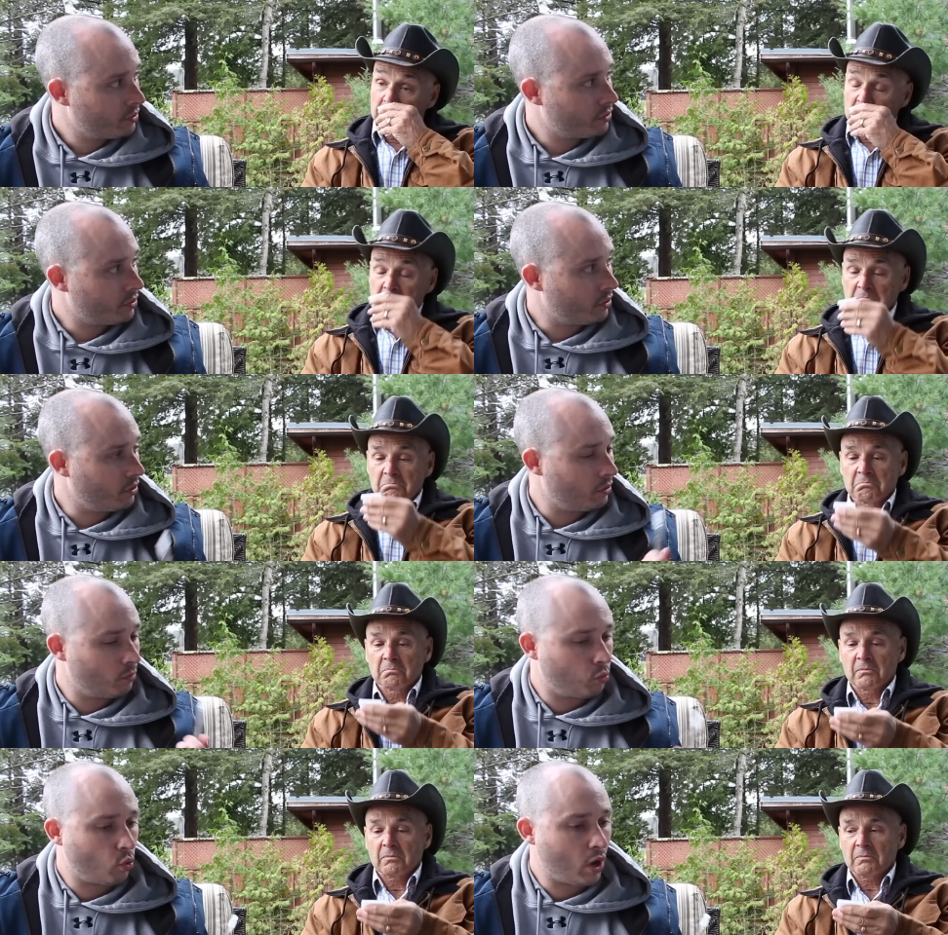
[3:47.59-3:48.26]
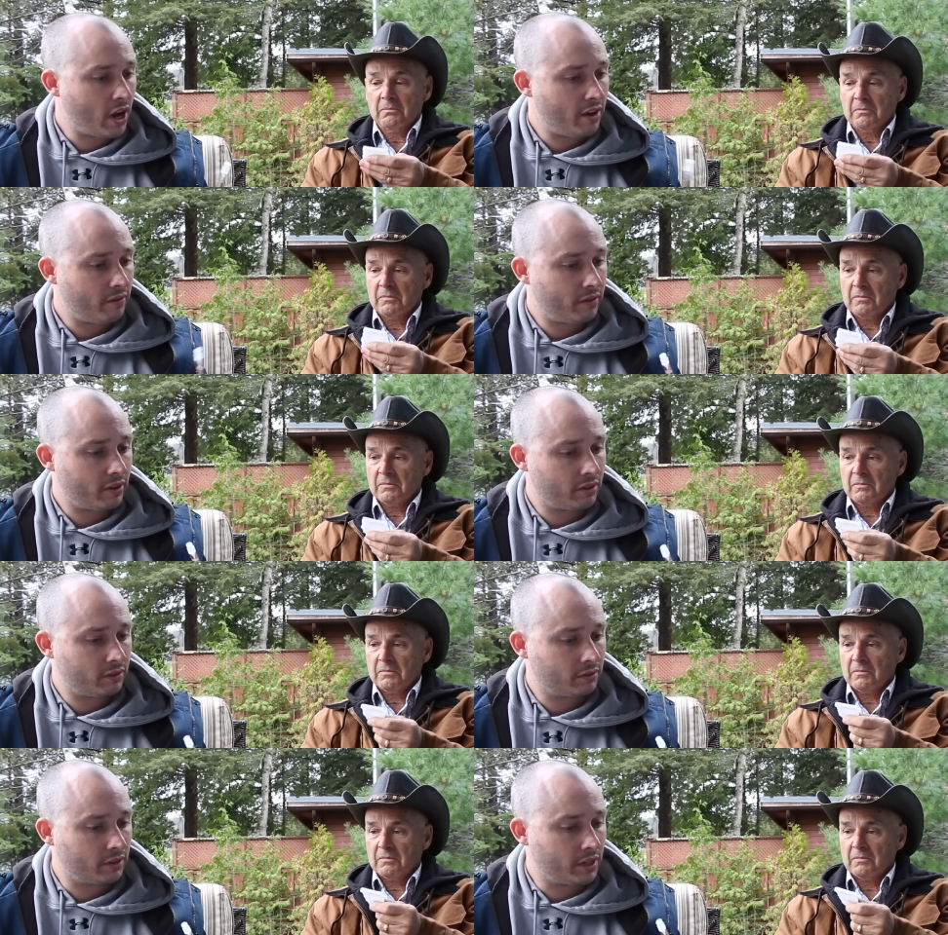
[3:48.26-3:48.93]
Speaker 1: So poivre
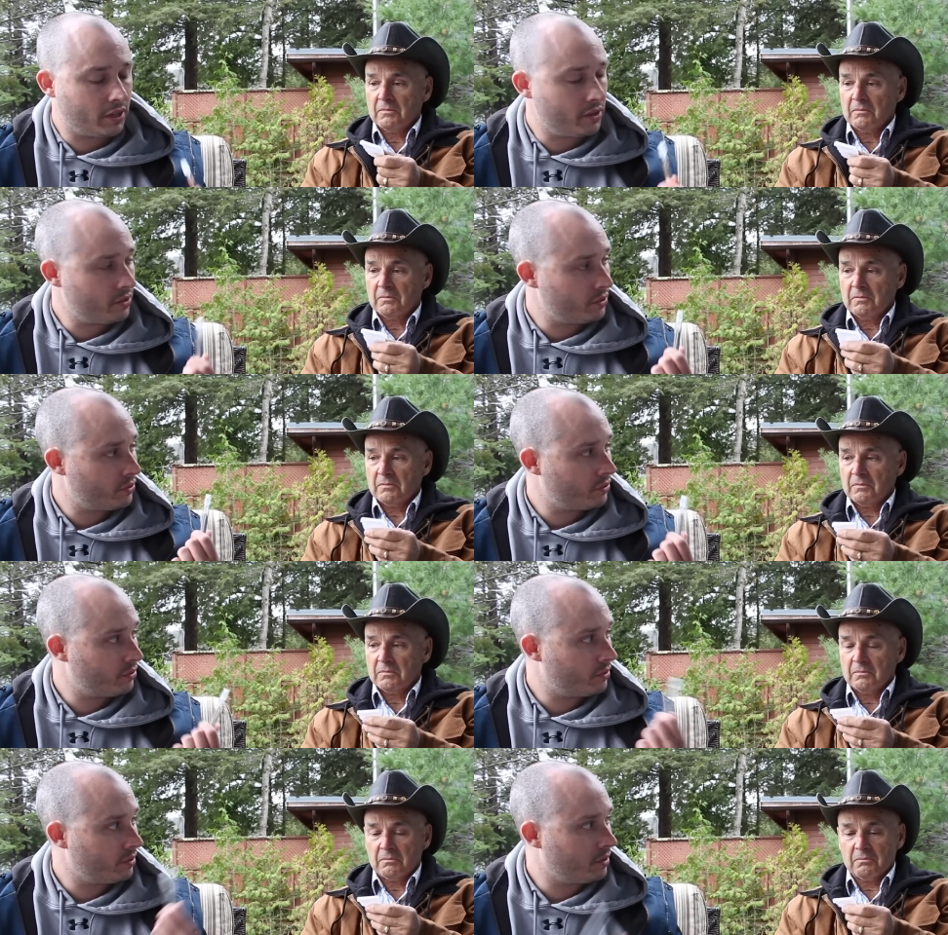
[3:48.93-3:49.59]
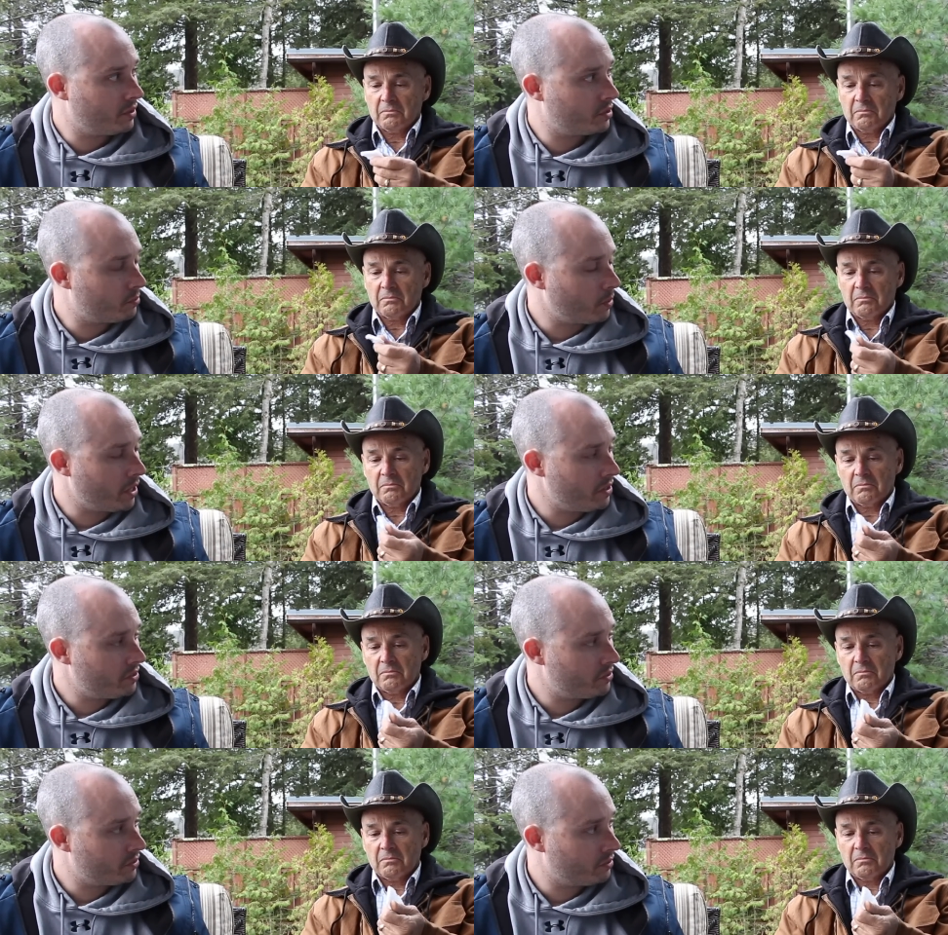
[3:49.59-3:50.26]
is a
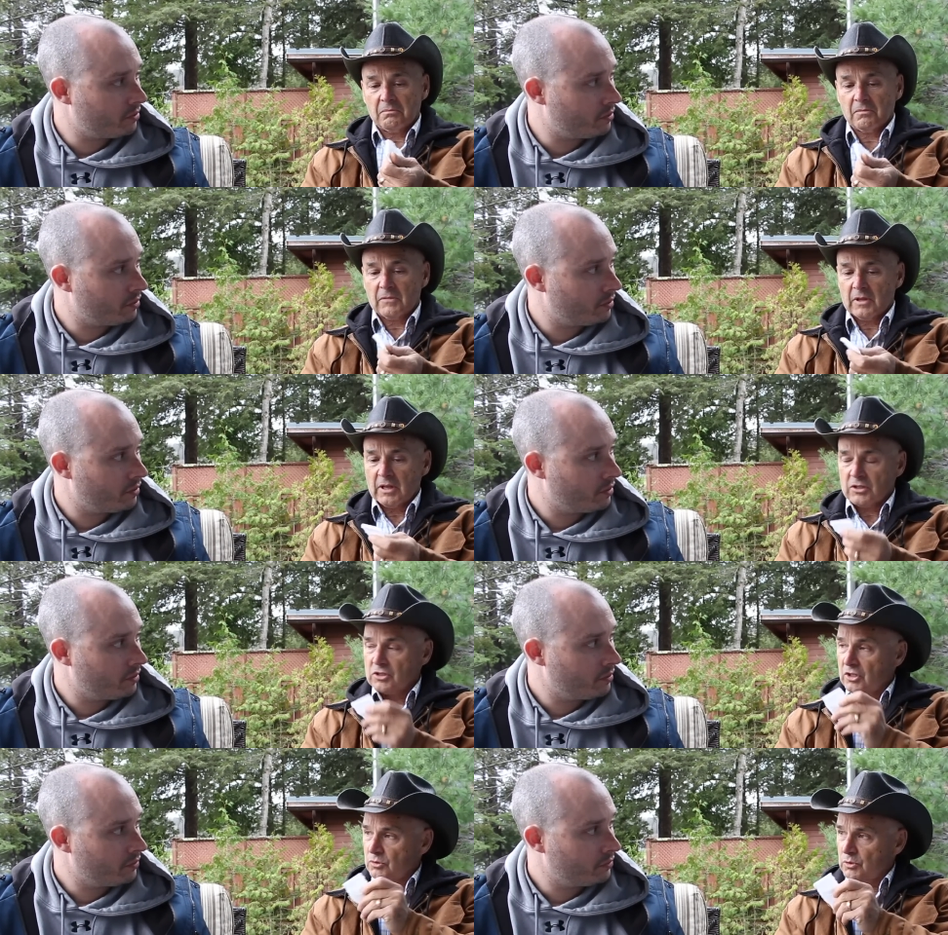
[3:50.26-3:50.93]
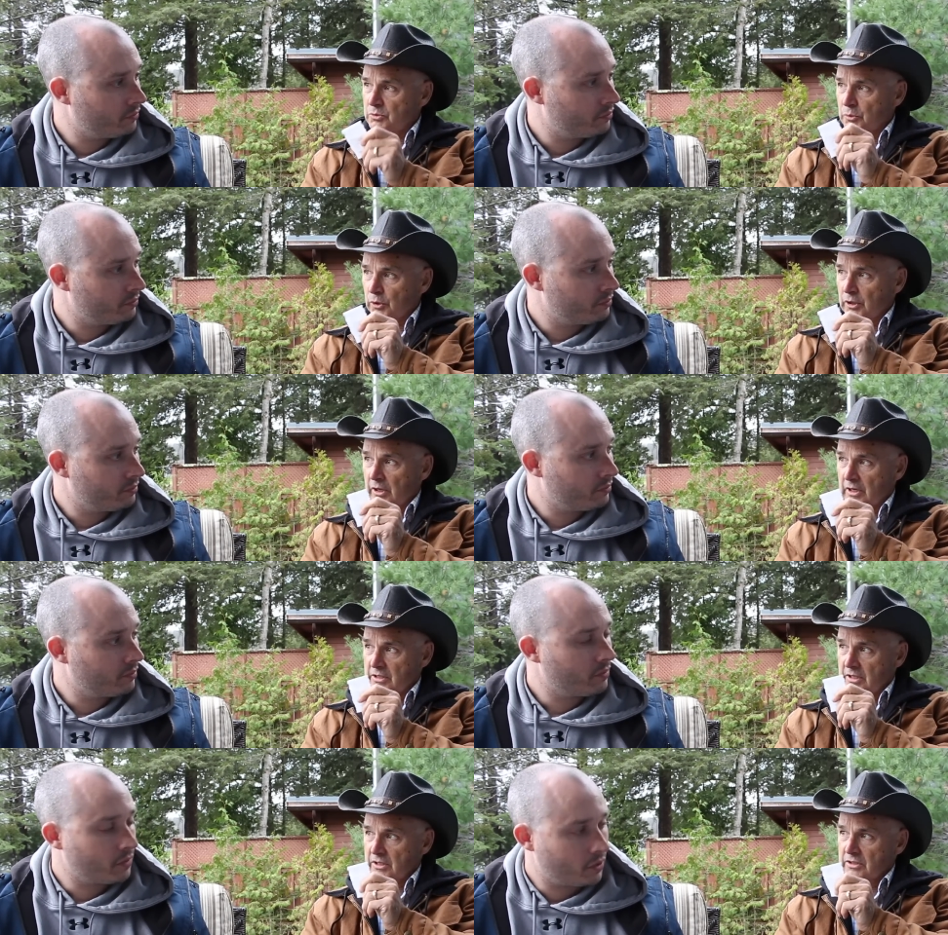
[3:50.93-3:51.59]
Speaker 2: spice. Actually, this one's pretty
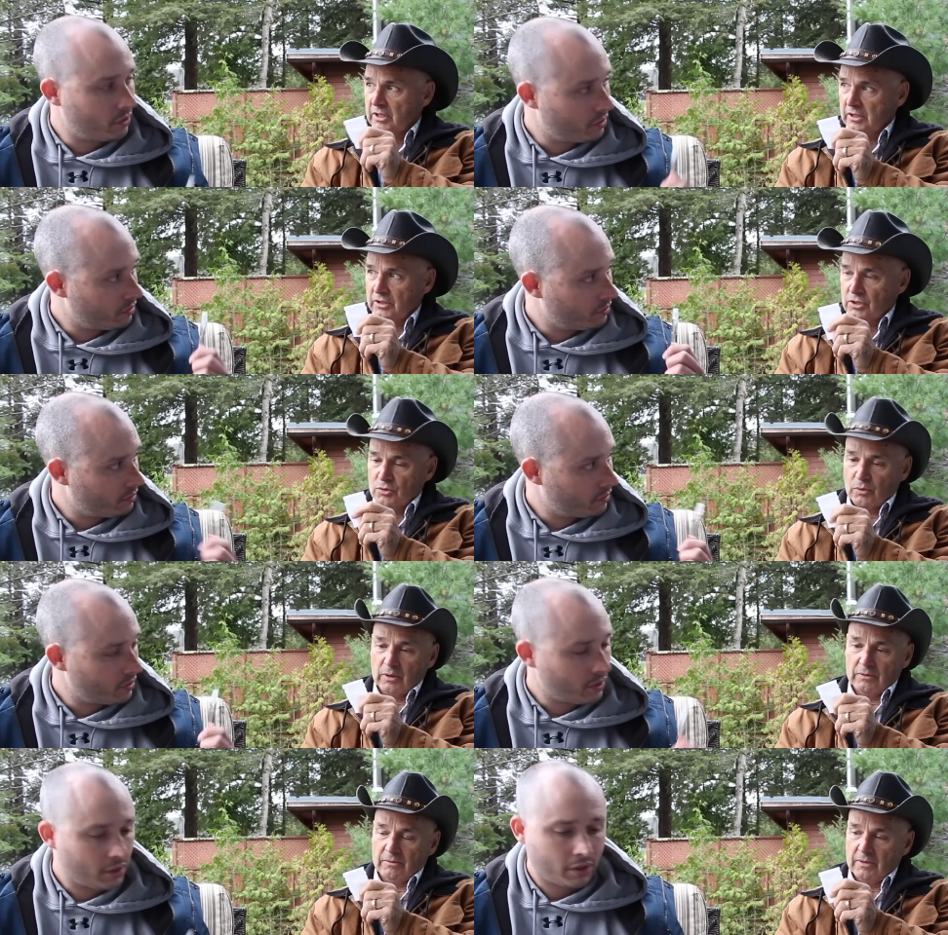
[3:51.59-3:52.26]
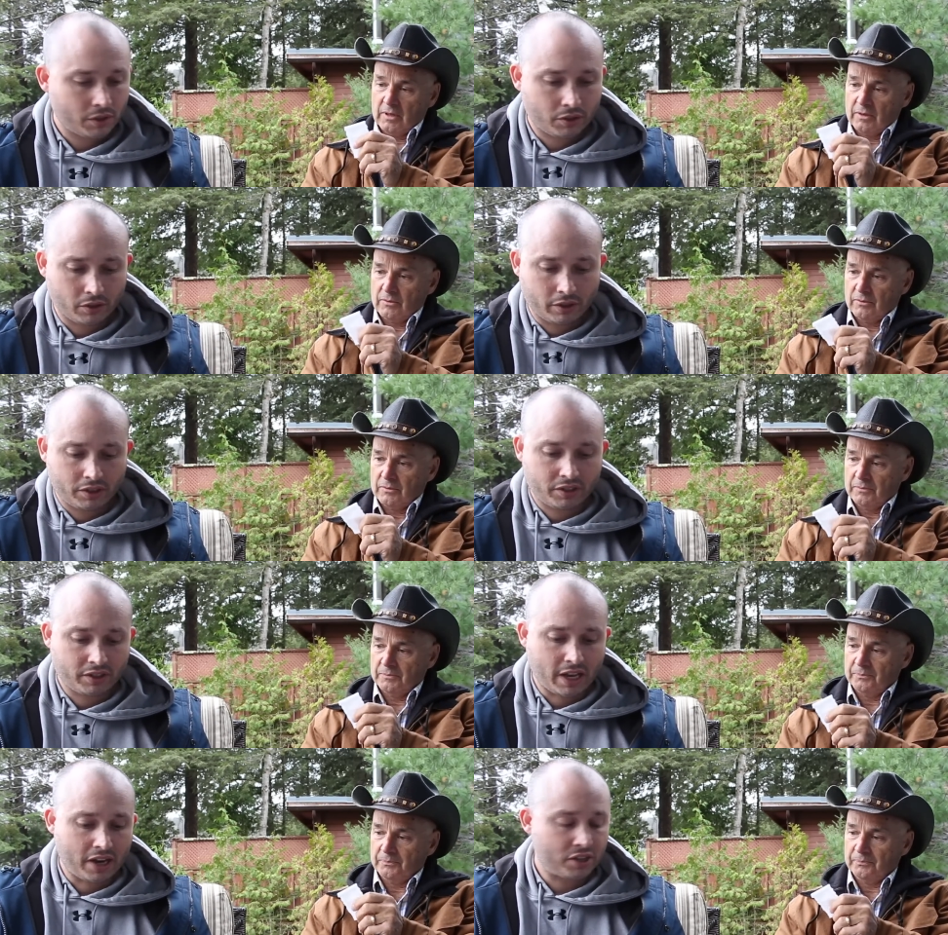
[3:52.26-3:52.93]
nice. Let's take this one. Yeah. So
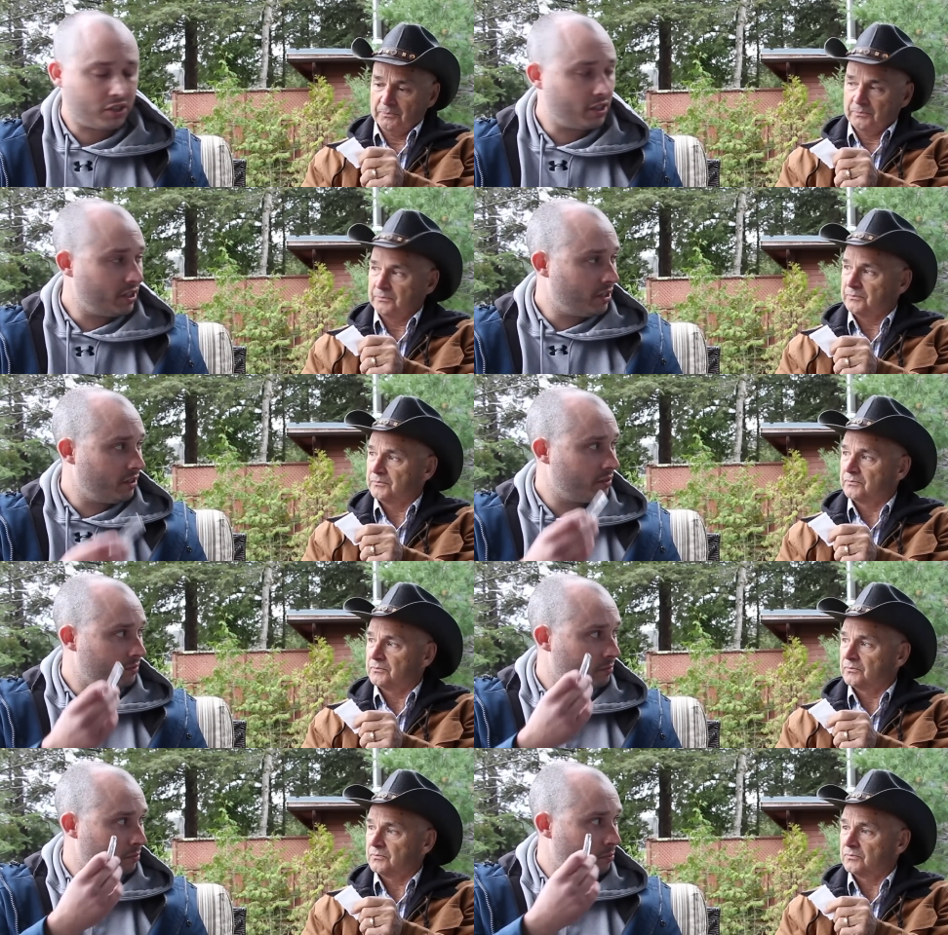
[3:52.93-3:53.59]
Speaker 1: this is actually